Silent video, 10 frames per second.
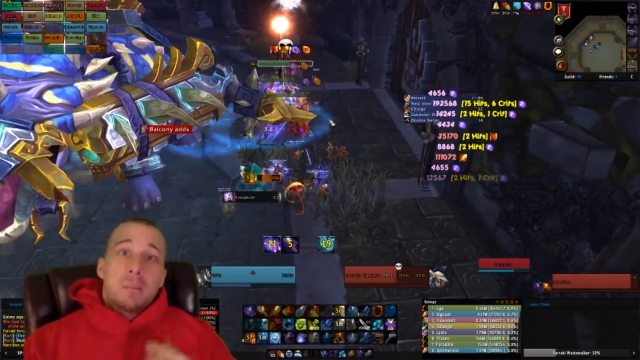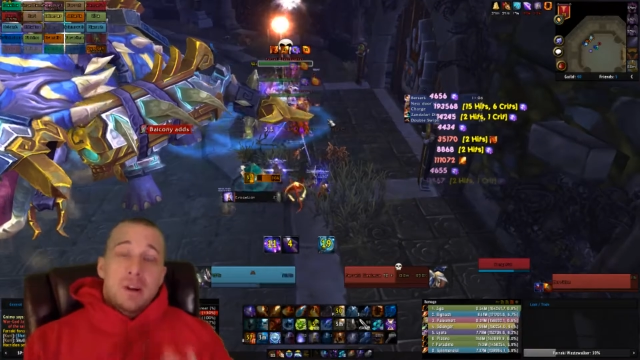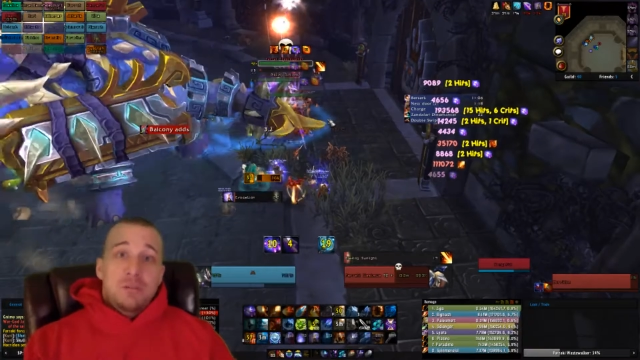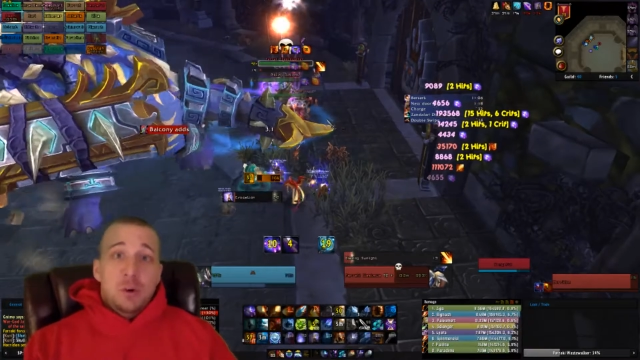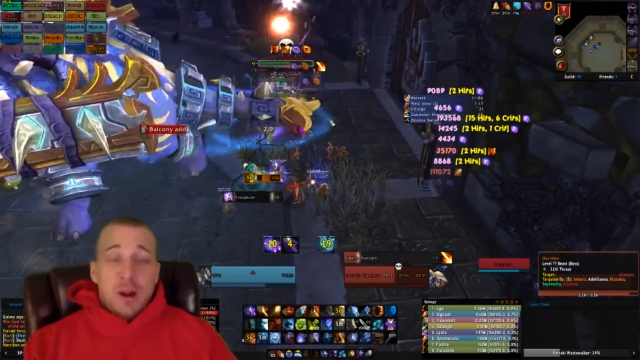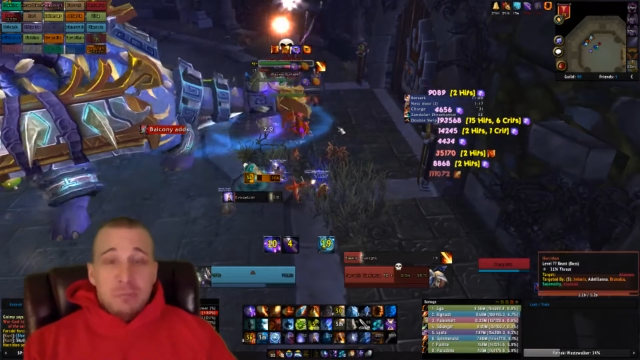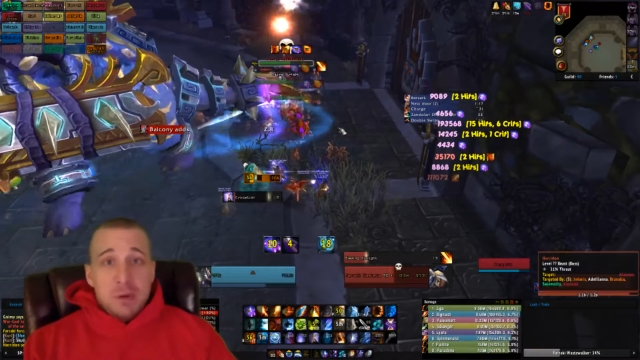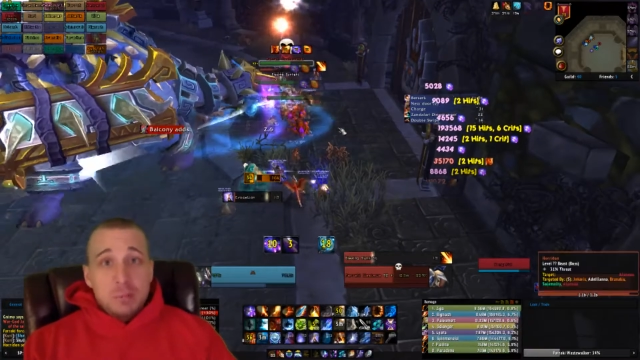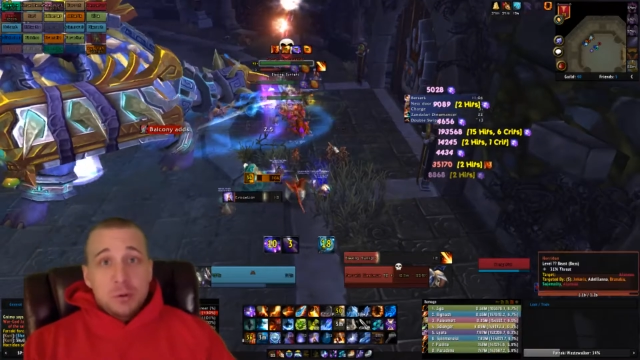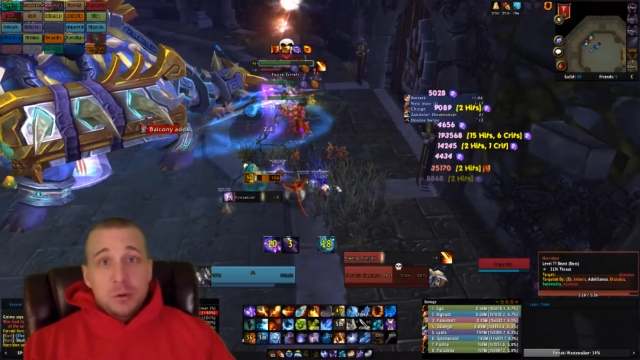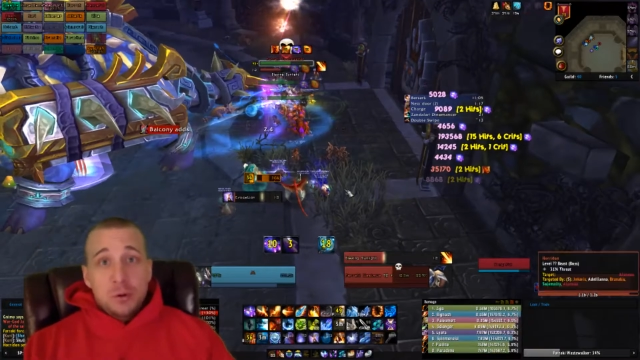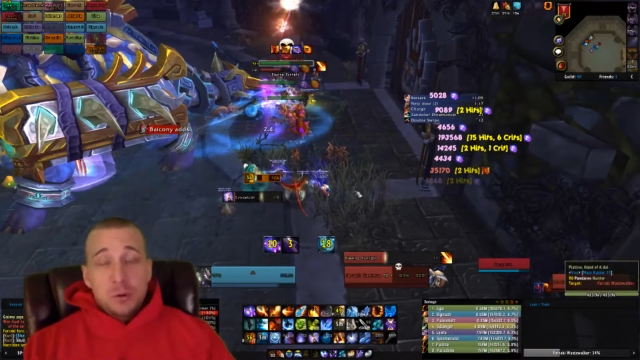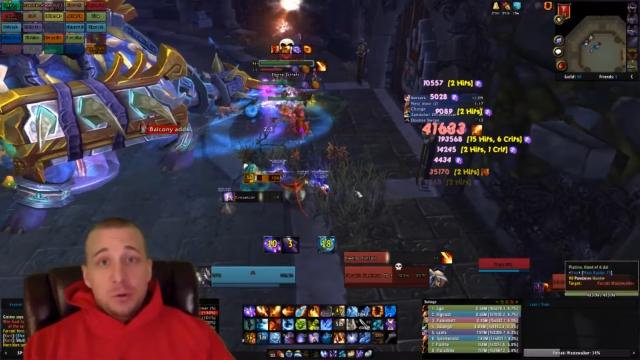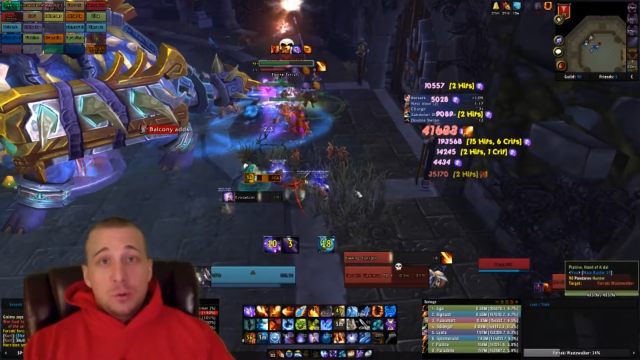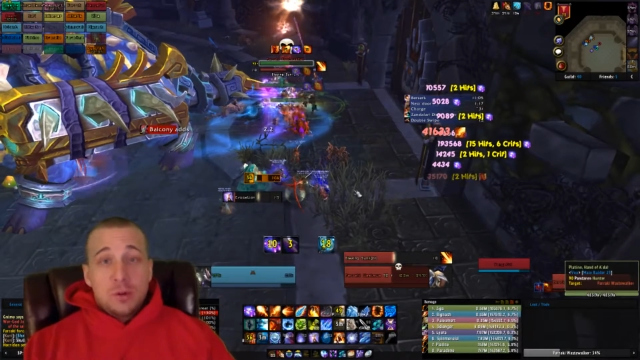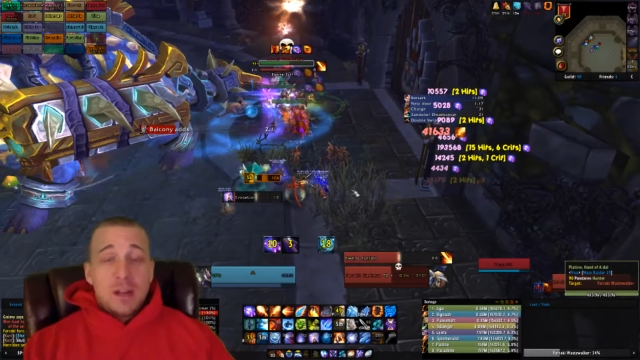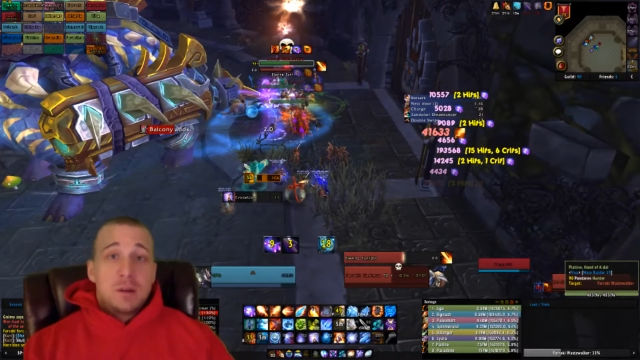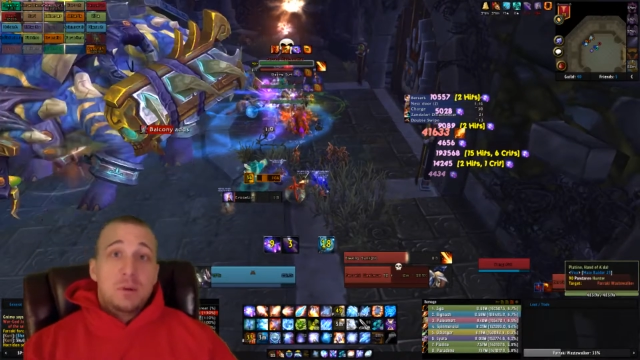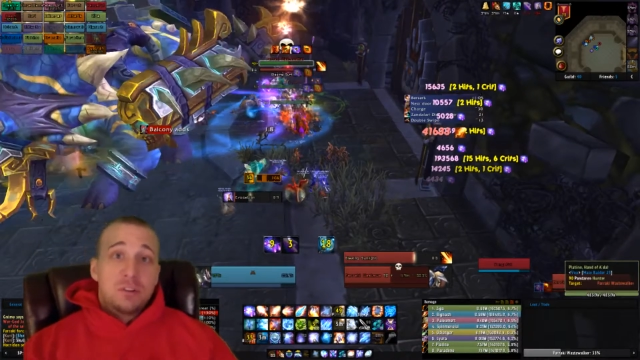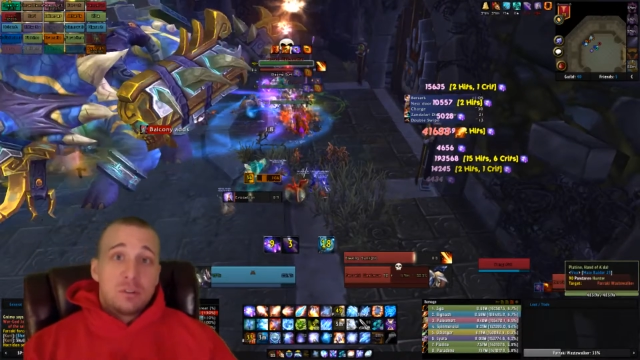but if you have people who
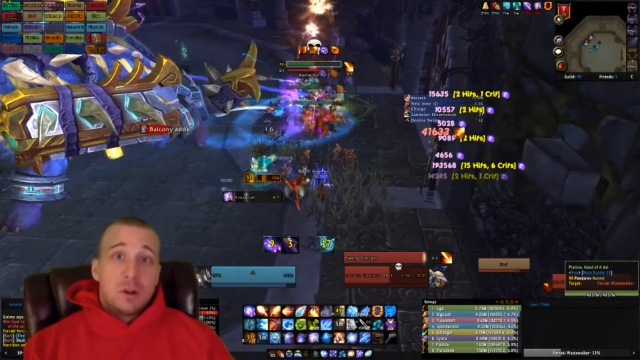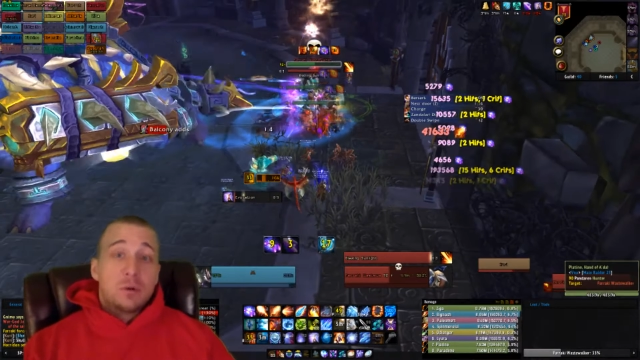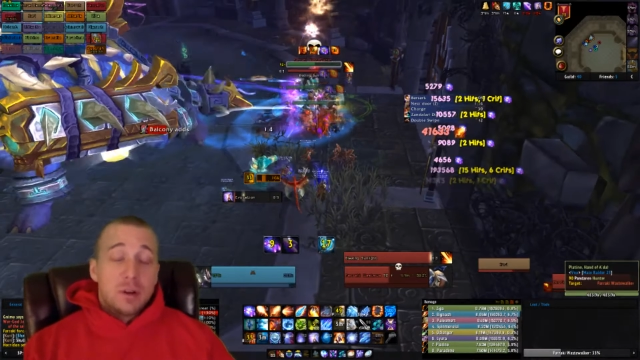tend to be slow